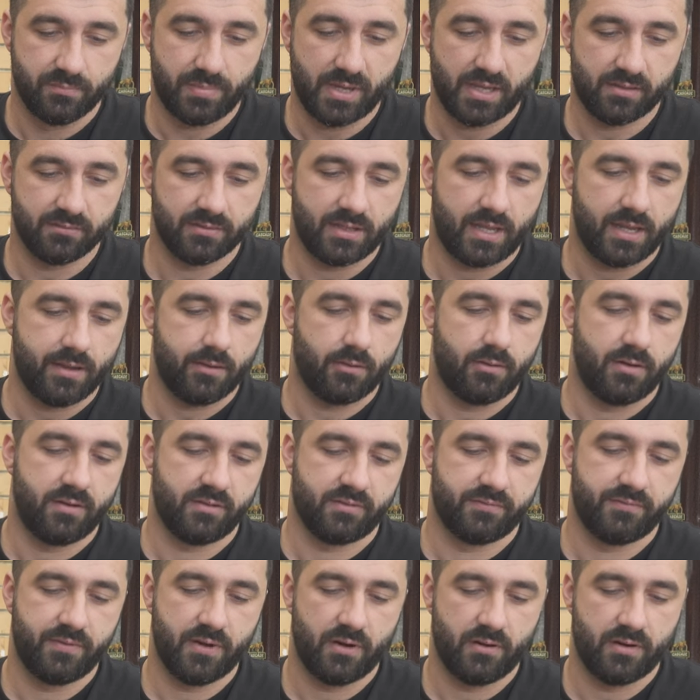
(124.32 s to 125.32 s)
button layout on it
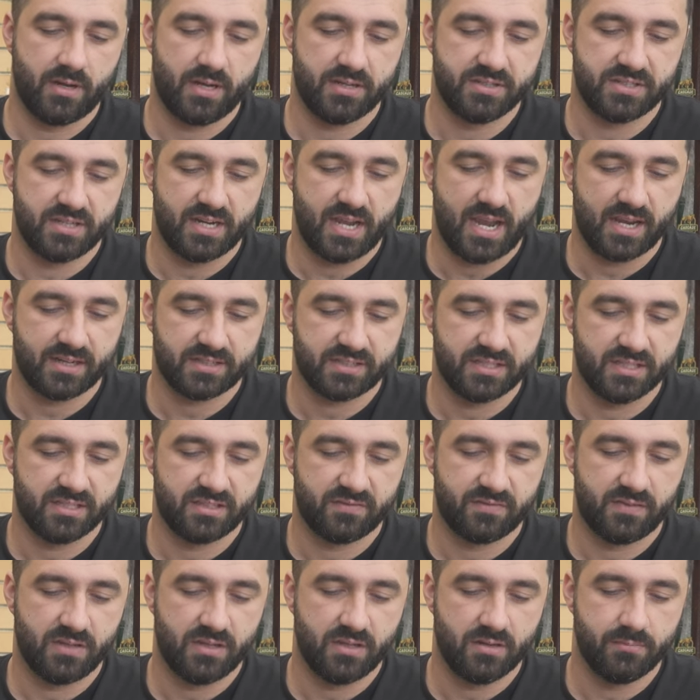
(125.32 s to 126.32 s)
is very easy to access
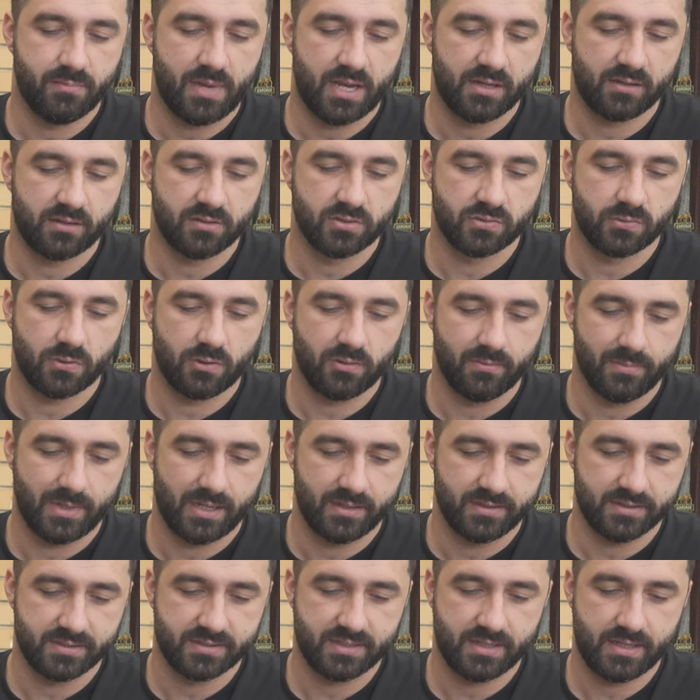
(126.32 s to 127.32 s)
for your main control
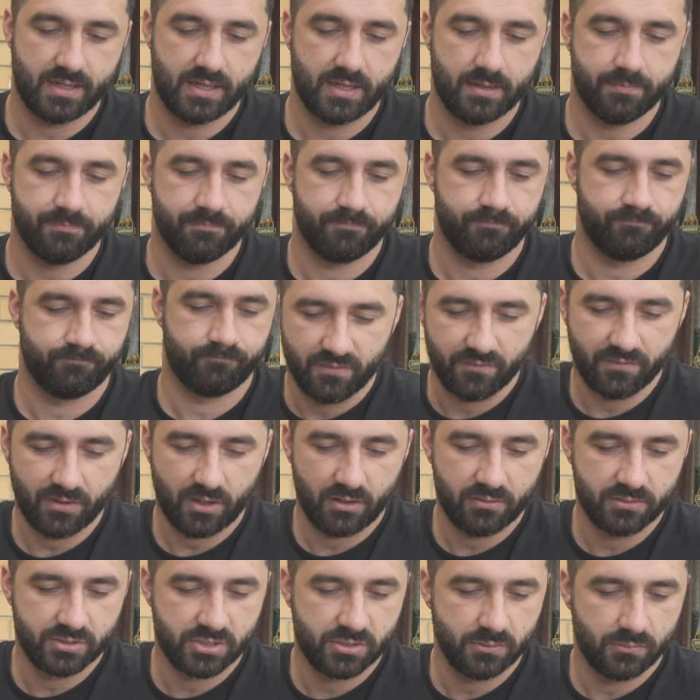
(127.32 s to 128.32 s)
buttons there.
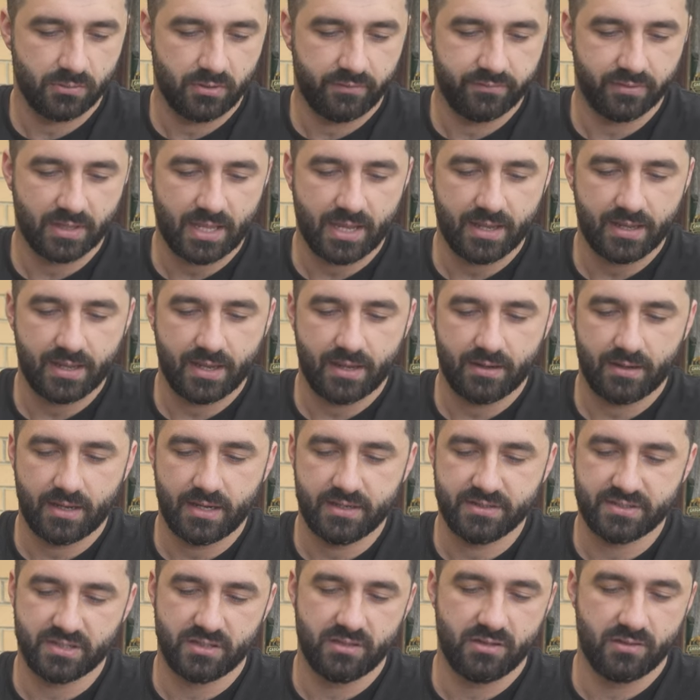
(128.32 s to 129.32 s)
Very intuitive layout,
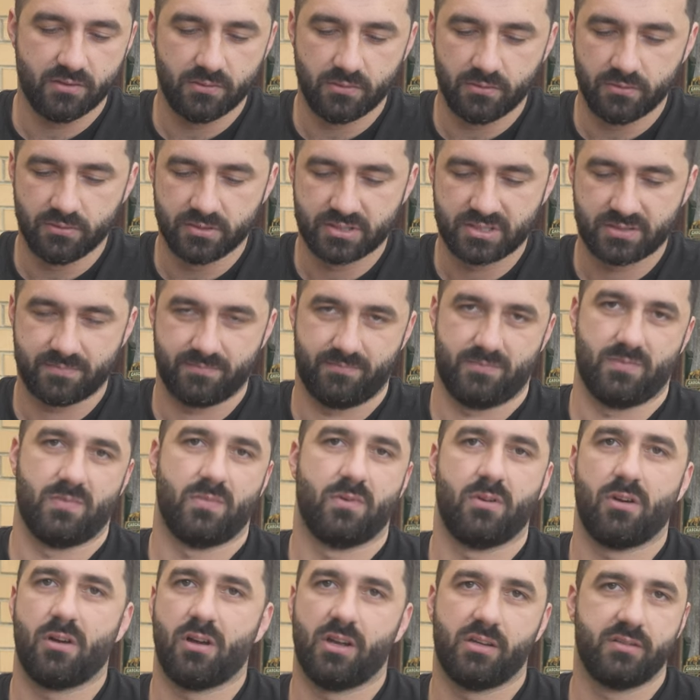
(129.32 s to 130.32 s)
easy to use.
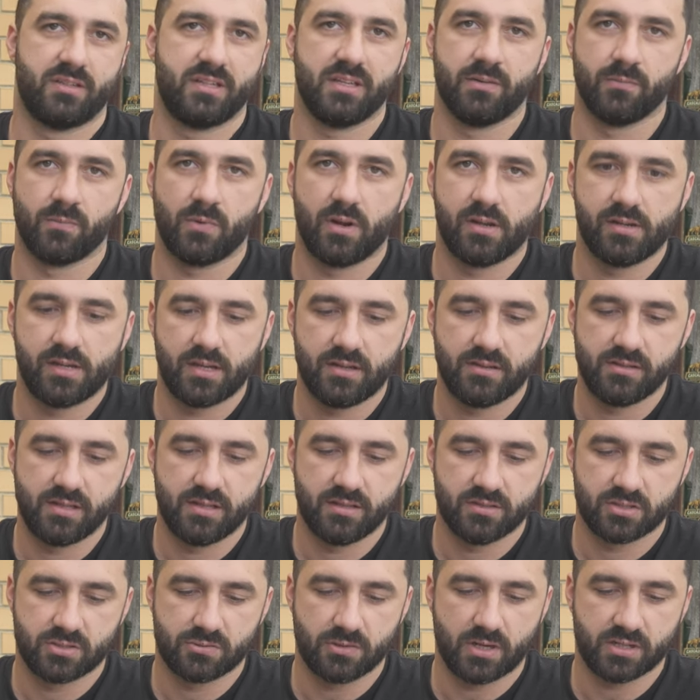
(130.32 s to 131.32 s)
I didn't read any of the
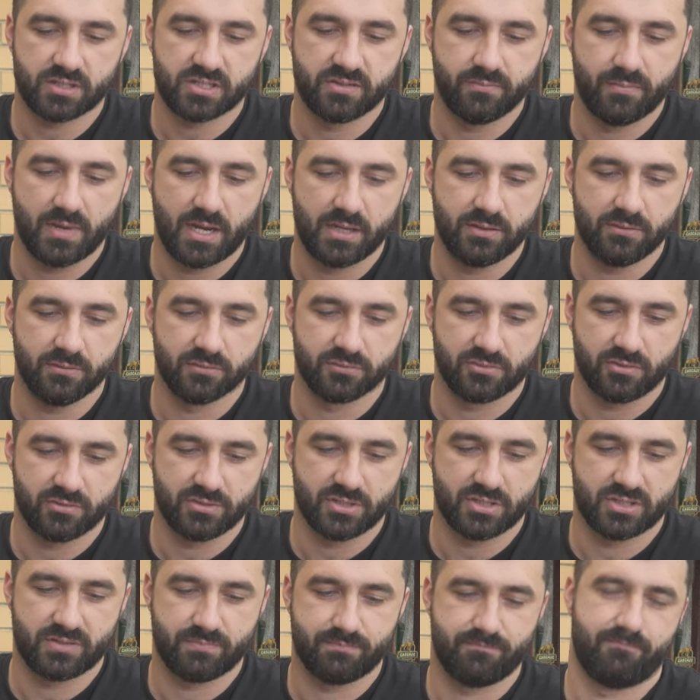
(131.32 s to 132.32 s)
instruction manuals. I
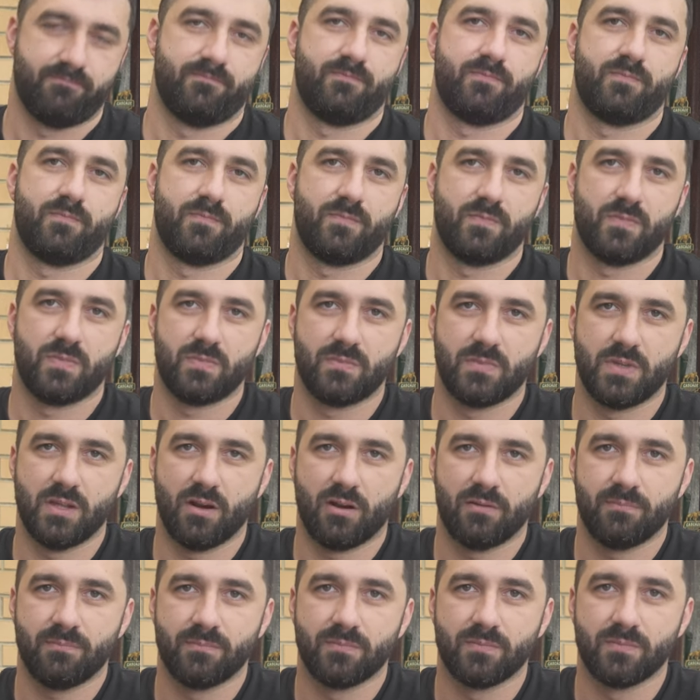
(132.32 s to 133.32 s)
just, you
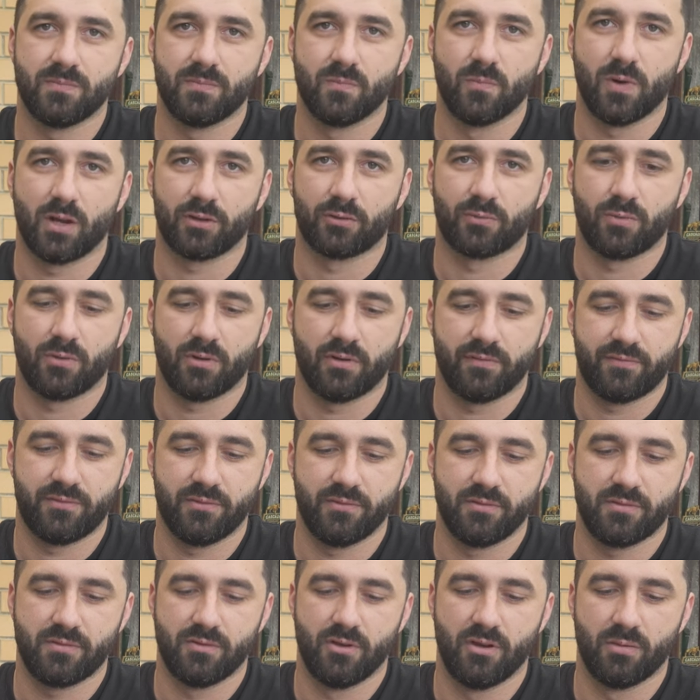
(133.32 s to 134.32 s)
know, run quite a
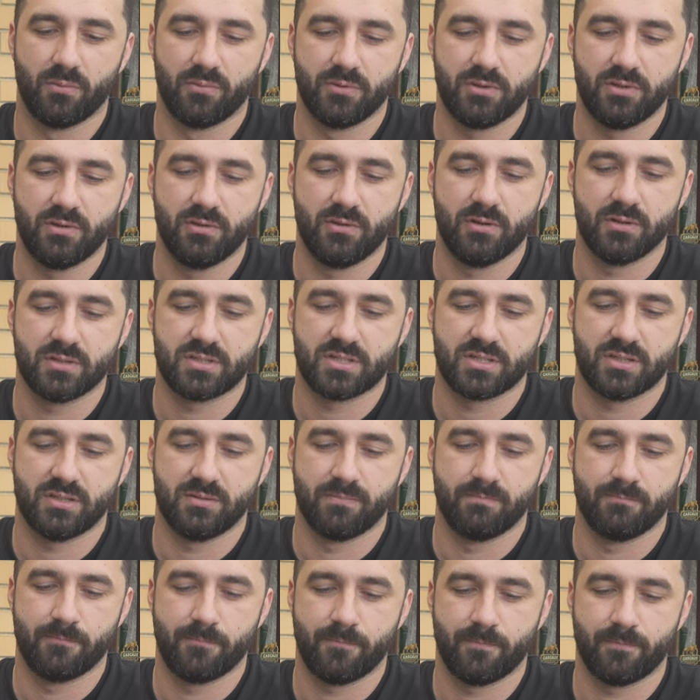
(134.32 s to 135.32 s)
few thermal units
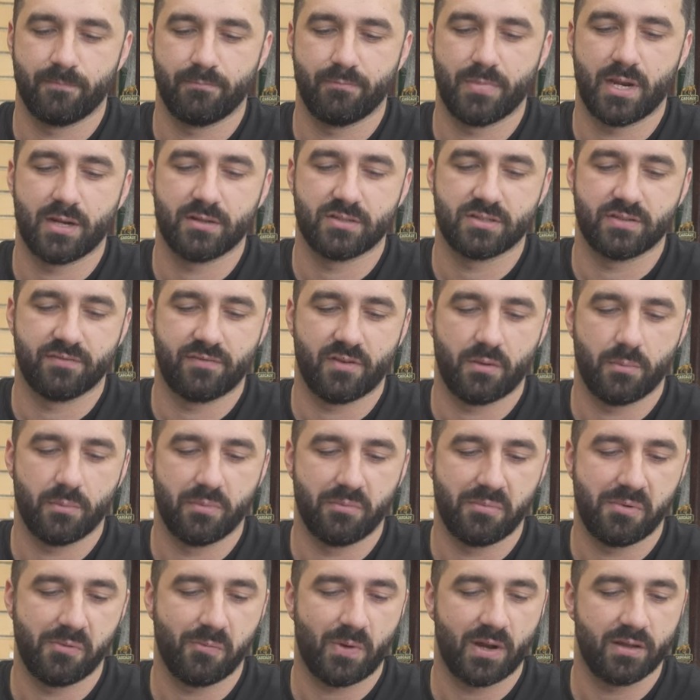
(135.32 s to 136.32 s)
and managed to
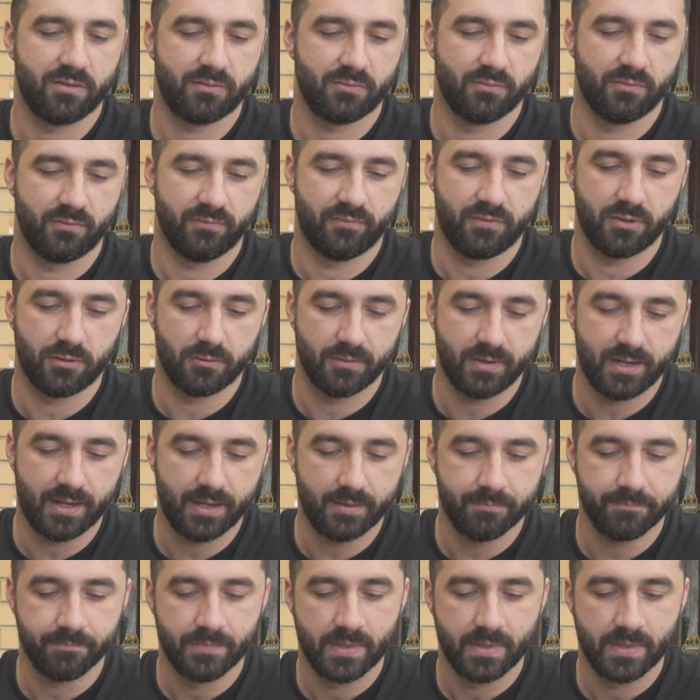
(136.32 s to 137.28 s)
fumble my way through it and figure it out.